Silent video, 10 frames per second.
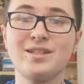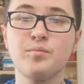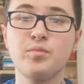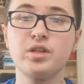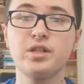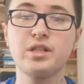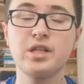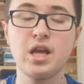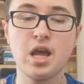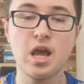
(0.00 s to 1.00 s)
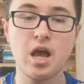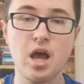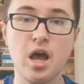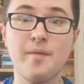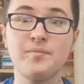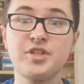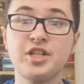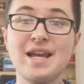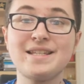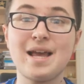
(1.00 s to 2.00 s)
and upwards. Um,
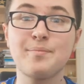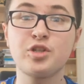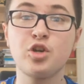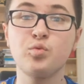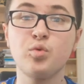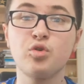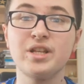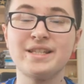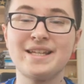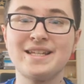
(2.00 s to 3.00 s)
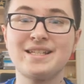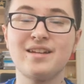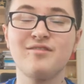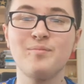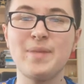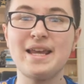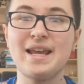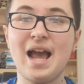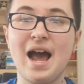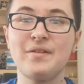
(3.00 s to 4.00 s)
today's episode will consist of me
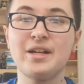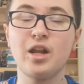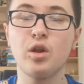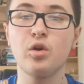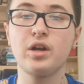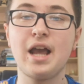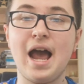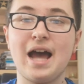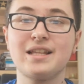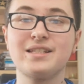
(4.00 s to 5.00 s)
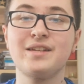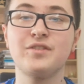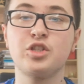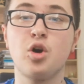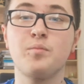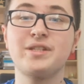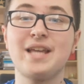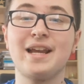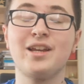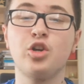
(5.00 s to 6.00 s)
having a look at the top
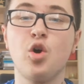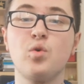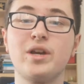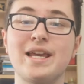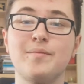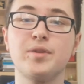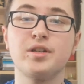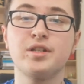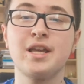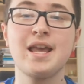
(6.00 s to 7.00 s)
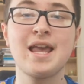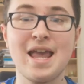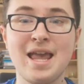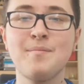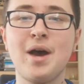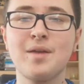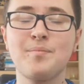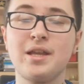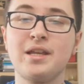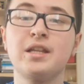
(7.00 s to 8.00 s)
10 goalkeepers. In my
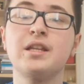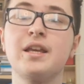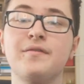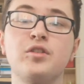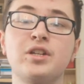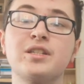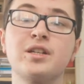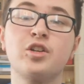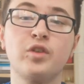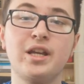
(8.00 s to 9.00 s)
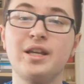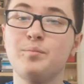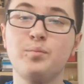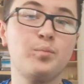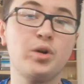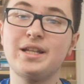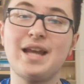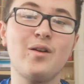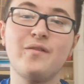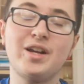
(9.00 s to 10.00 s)
opinion, if you disagree, put it
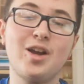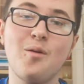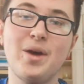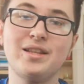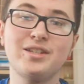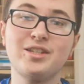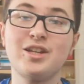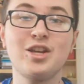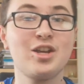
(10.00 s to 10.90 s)
down in the comments